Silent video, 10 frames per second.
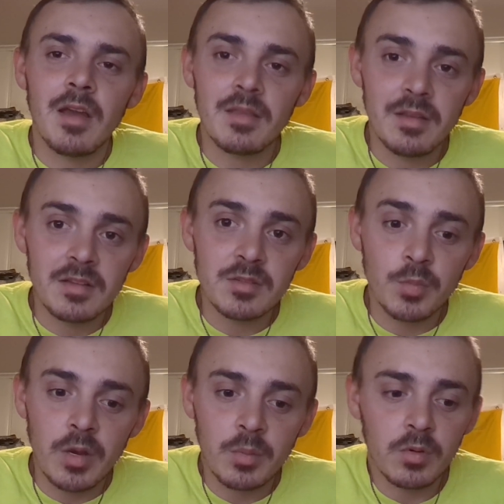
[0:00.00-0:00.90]
And then as a
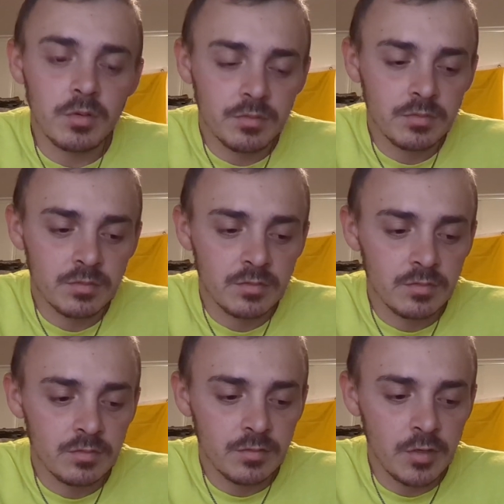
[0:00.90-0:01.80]
prepper,
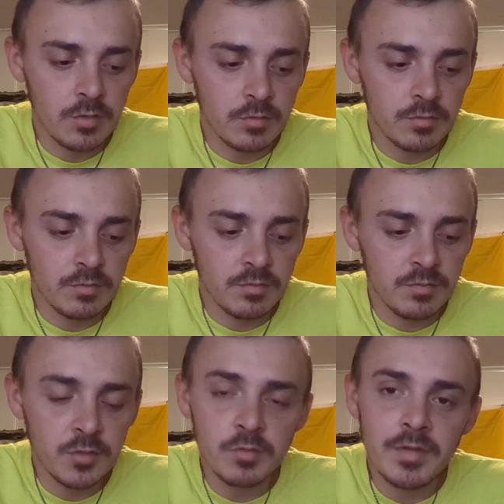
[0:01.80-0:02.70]
you know, you